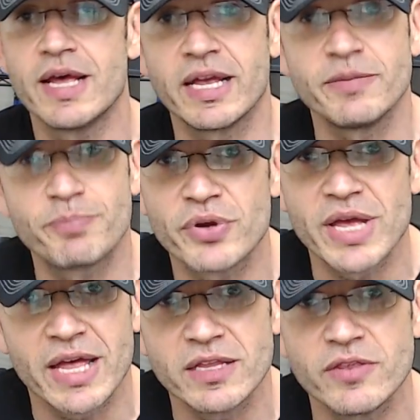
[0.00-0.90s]
and
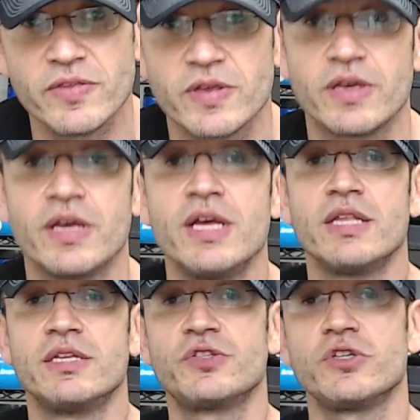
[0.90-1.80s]
pre-anything
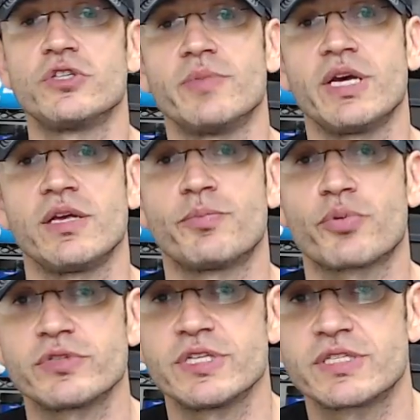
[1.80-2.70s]
decision-making
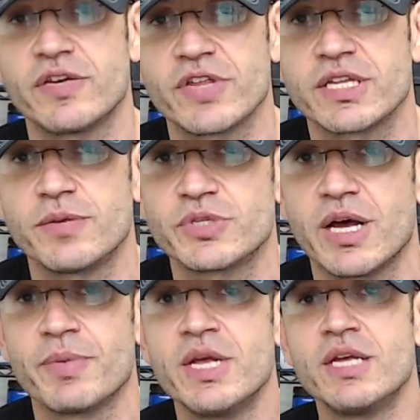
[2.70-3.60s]
process, give it a thumbs
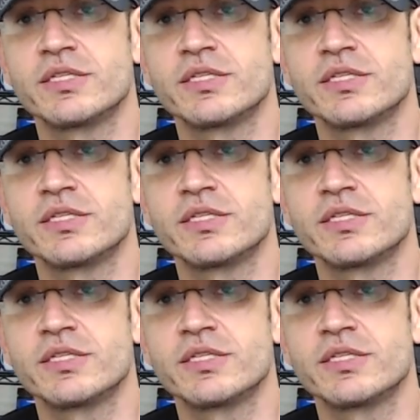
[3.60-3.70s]
up.